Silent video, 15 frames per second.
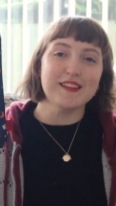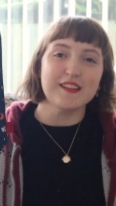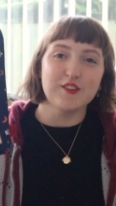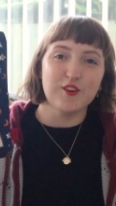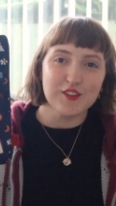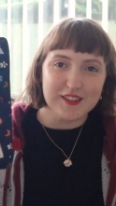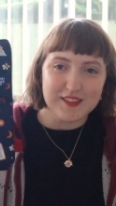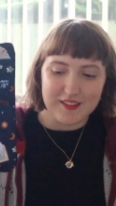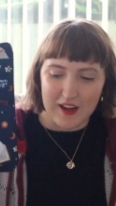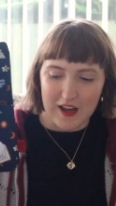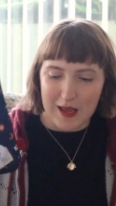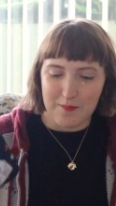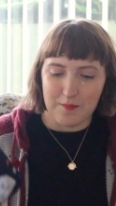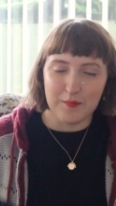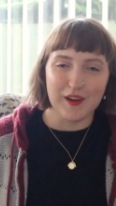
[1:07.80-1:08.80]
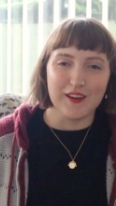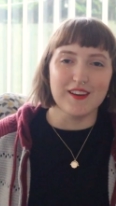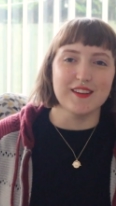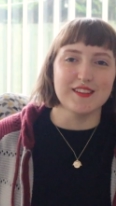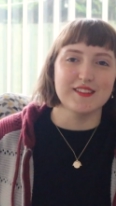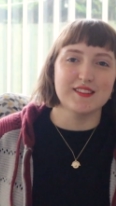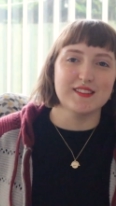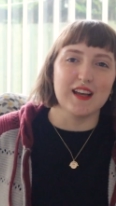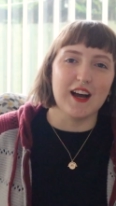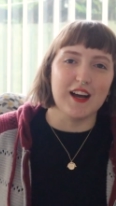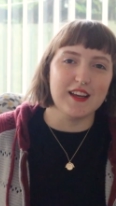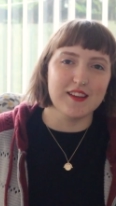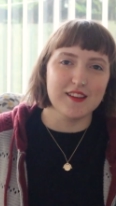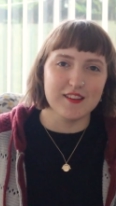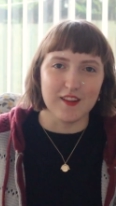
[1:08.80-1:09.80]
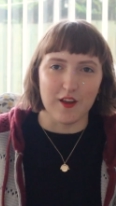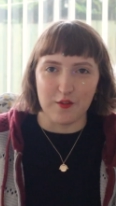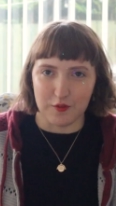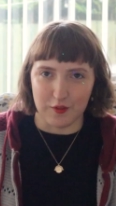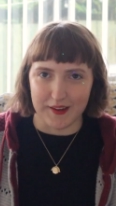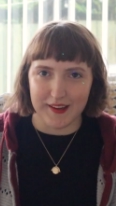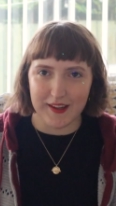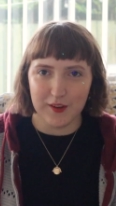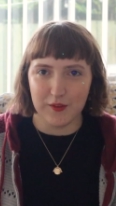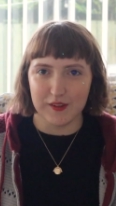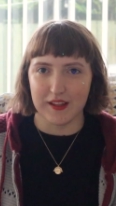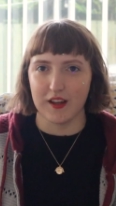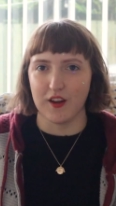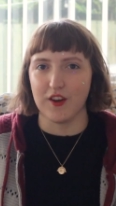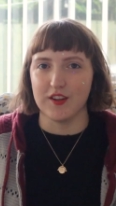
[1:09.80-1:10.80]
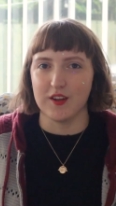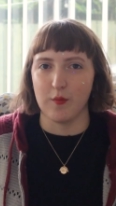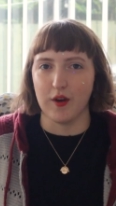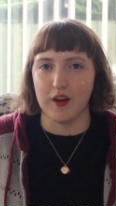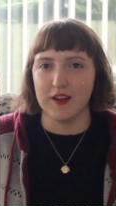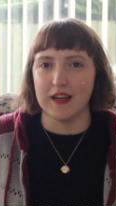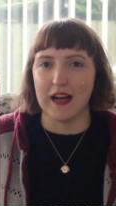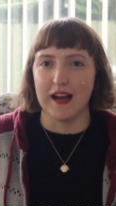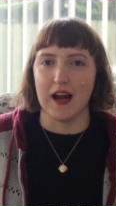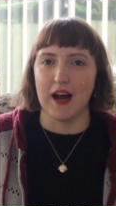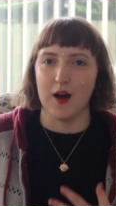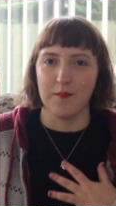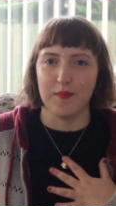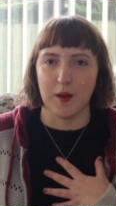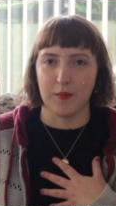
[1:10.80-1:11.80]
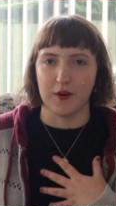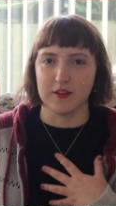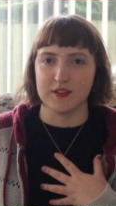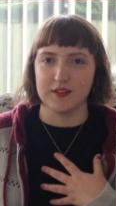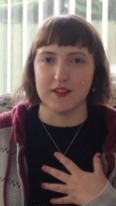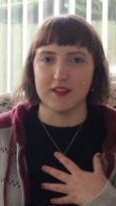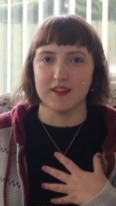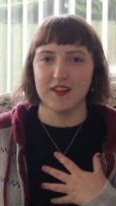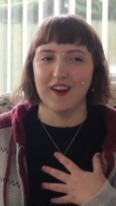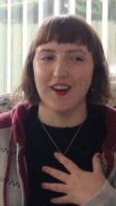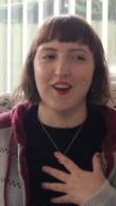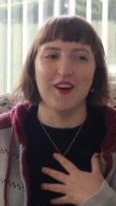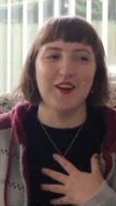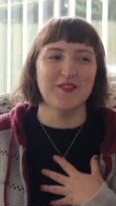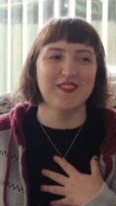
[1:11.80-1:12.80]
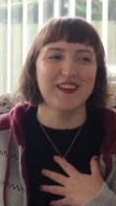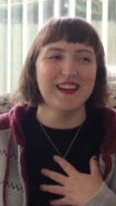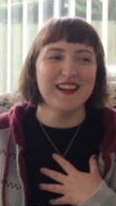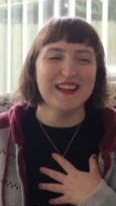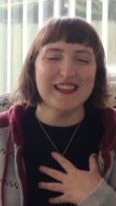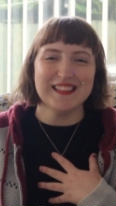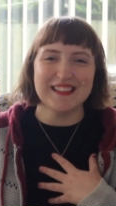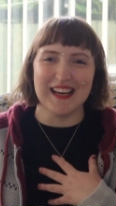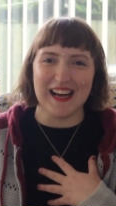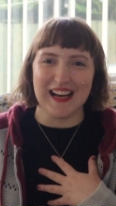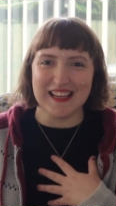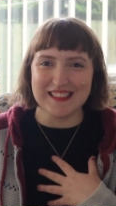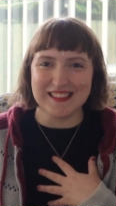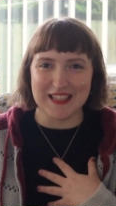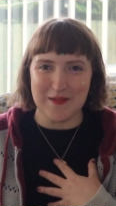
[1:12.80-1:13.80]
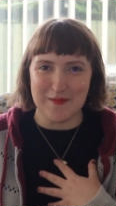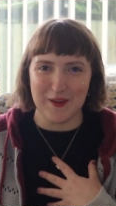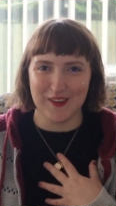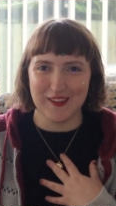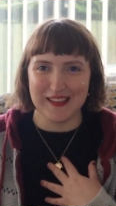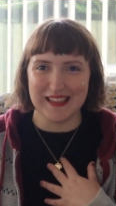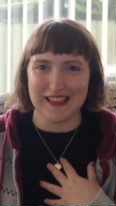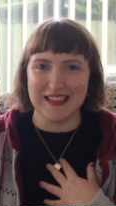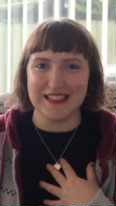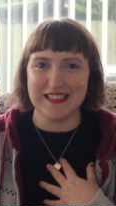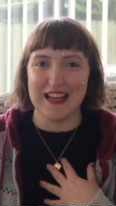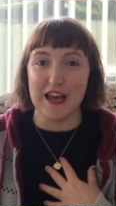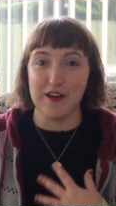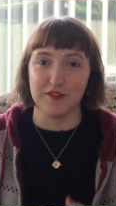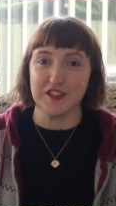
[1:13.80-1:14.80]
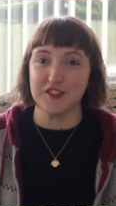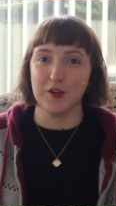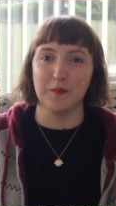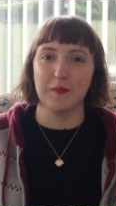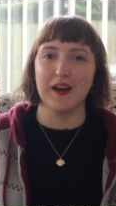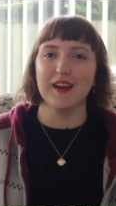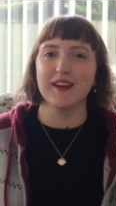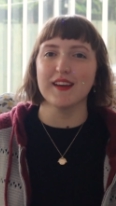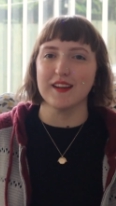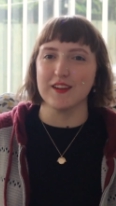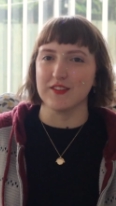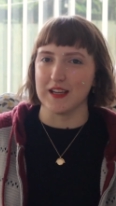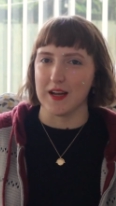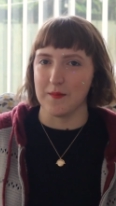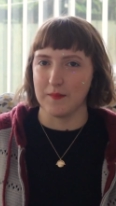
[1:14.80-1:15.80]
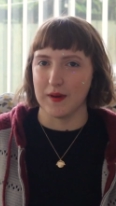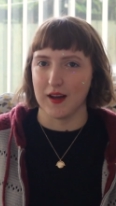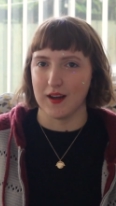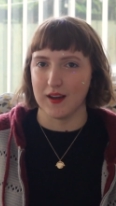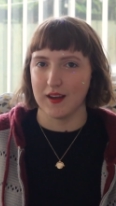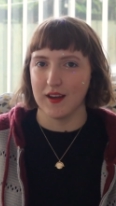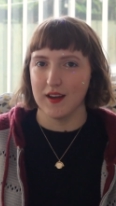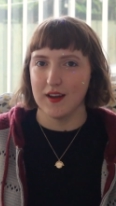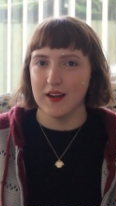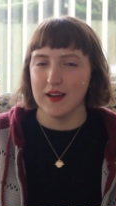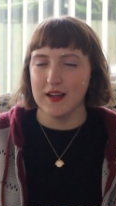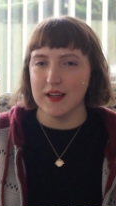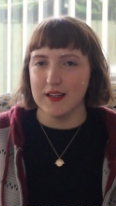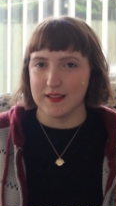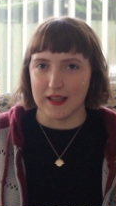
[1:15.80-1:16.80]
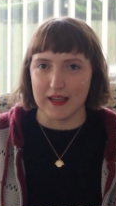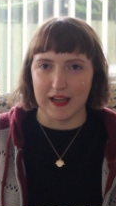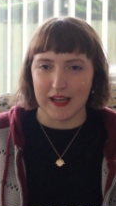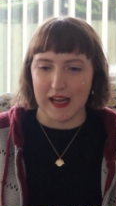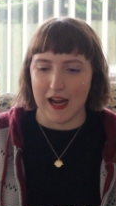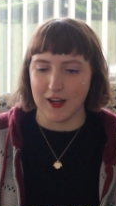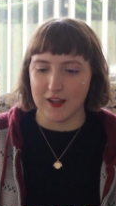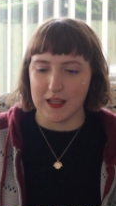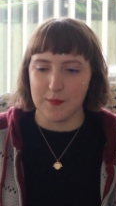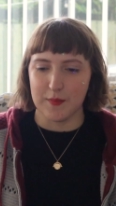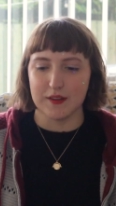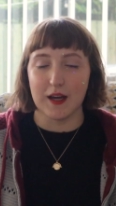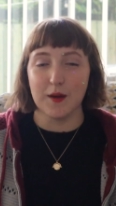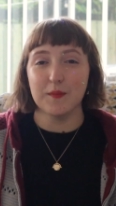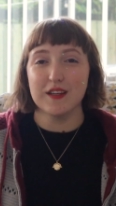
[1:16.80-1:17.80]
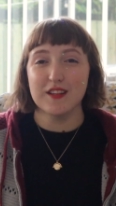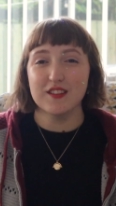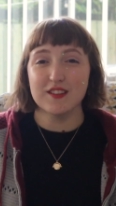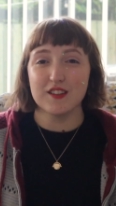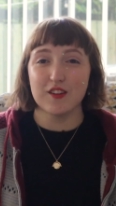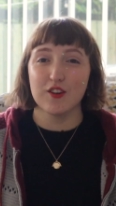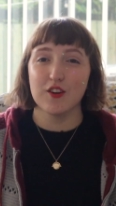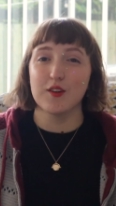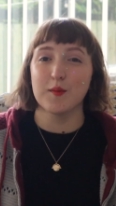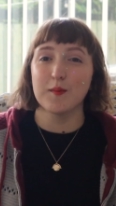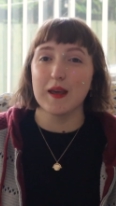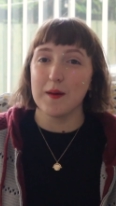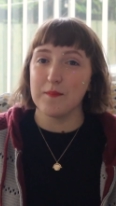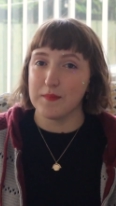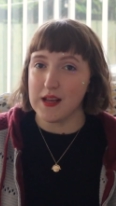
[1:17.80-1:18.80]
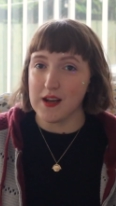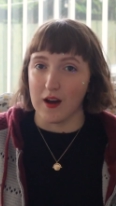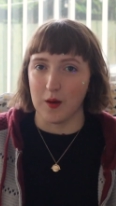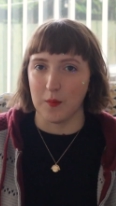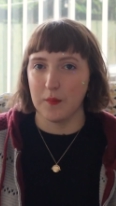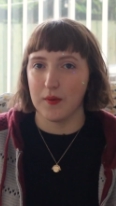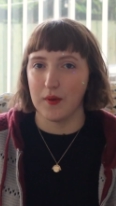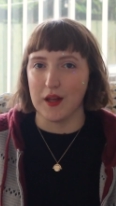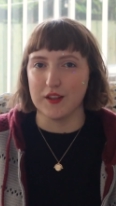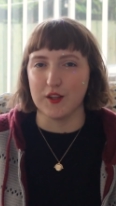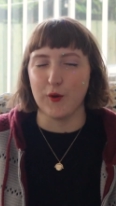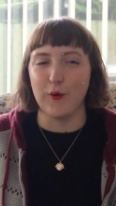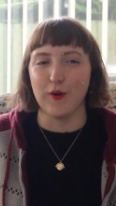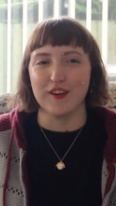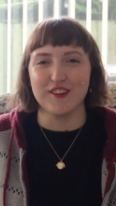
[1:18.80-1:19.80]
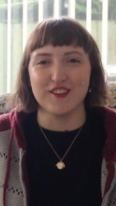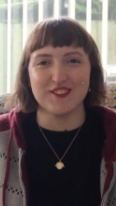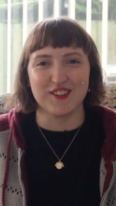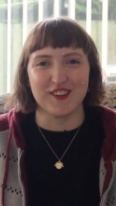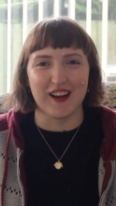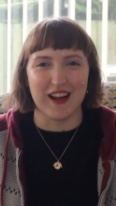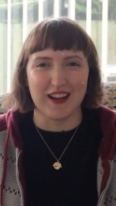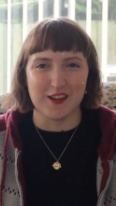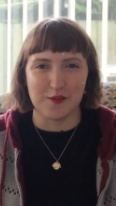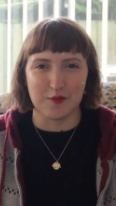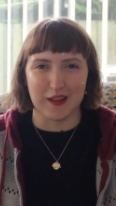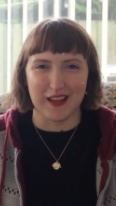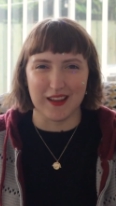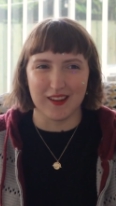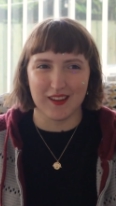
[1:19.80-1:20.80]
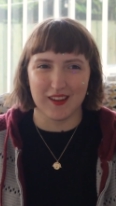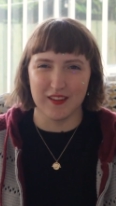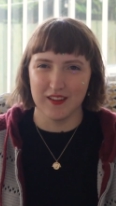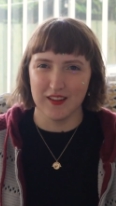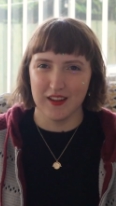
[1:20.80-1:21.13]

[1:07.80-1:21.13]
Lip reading: the longest time because I love reading when like out and about. I am that person that has a book in every tote bag and every handbag that I carry, but that means a lot of them get beat up and the corners are kind of like